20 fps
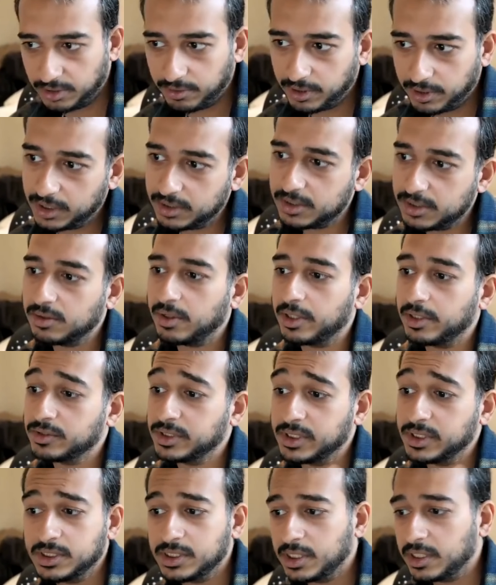the internet so i'll
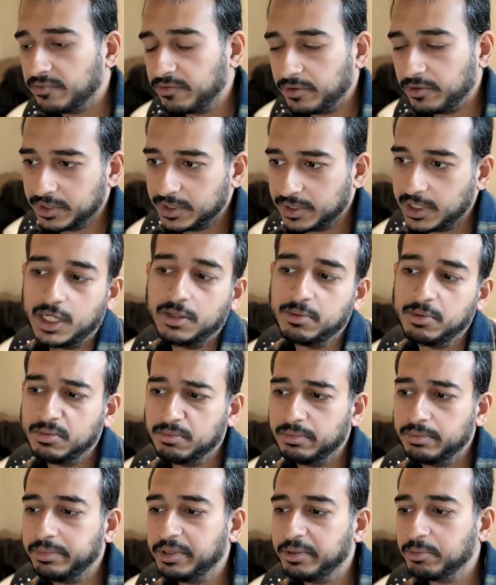see stuff all the time
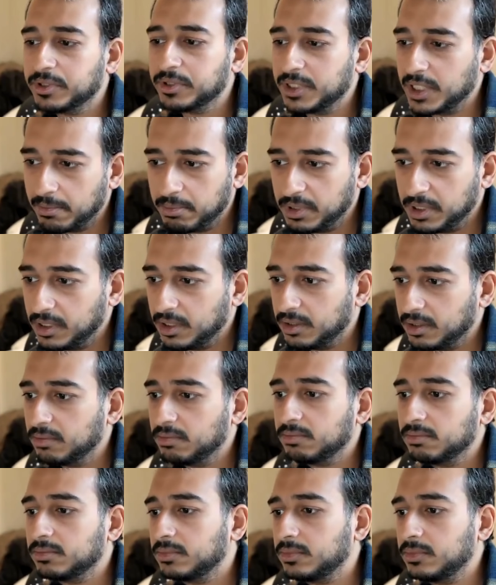and people dm me
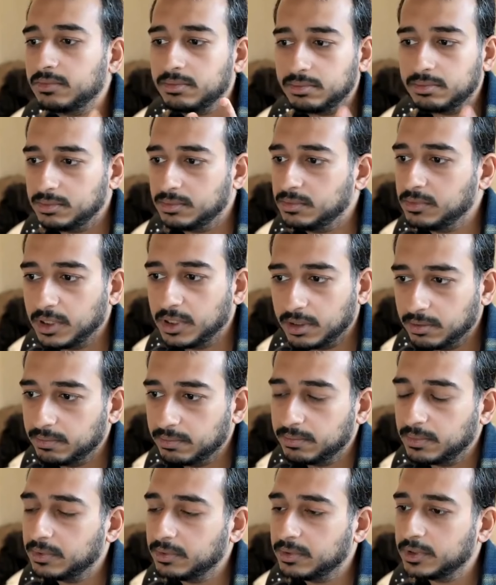you know
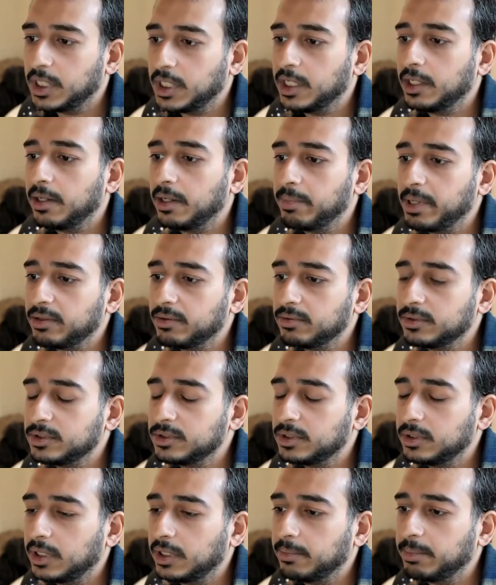uh, about
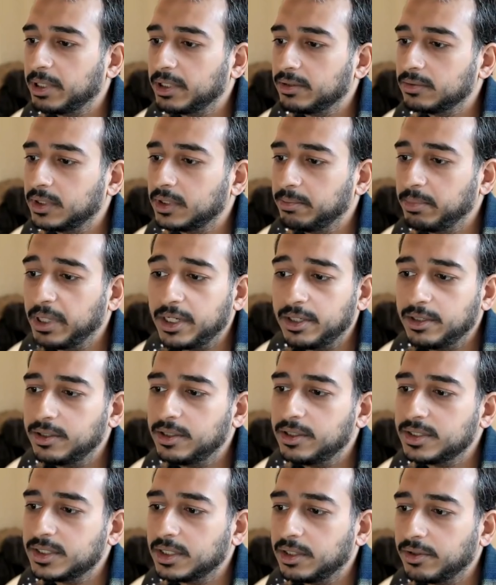about
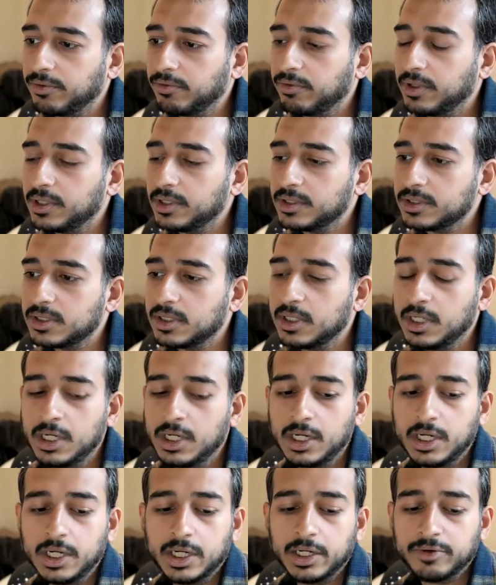competitors and other things
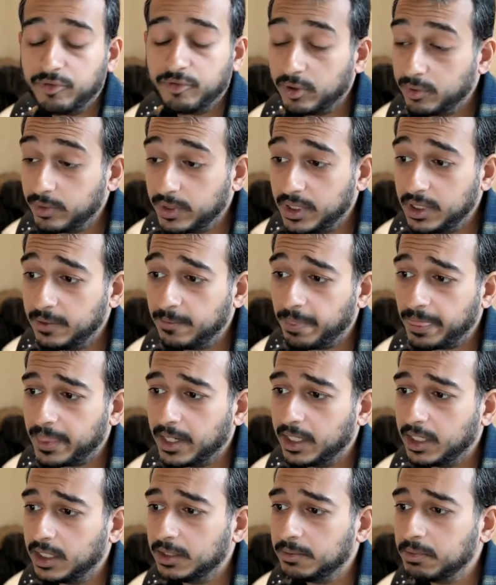frequently.
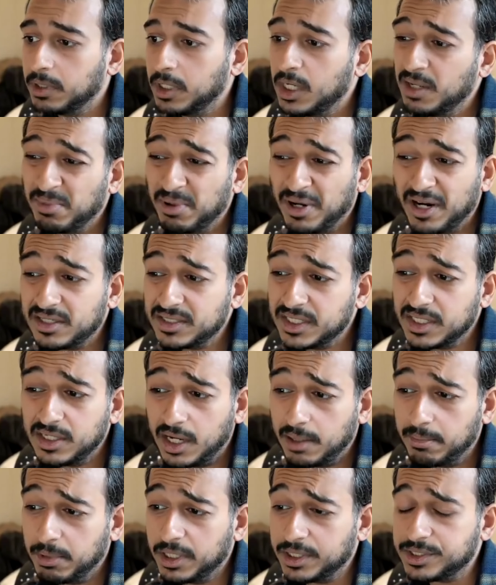Um, but honestly,
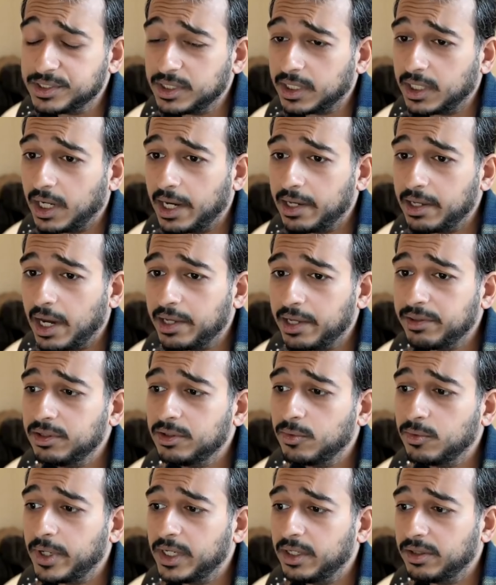not much. Like I, I
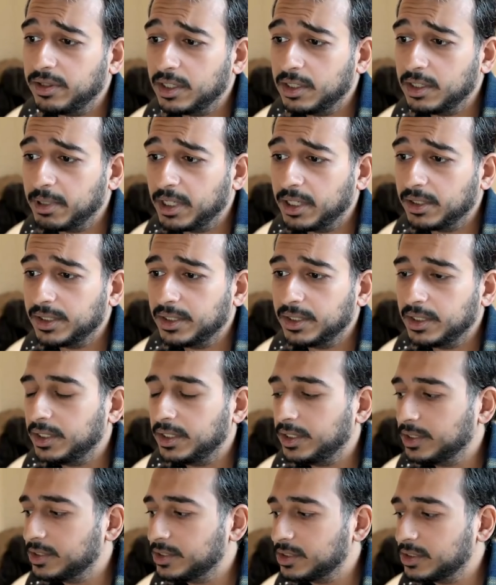think the way to think about it
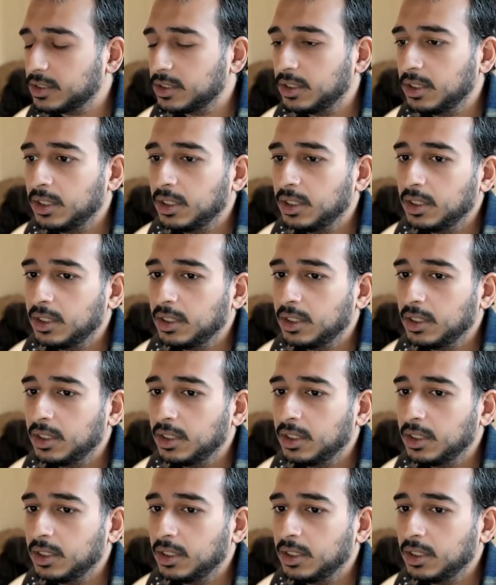is,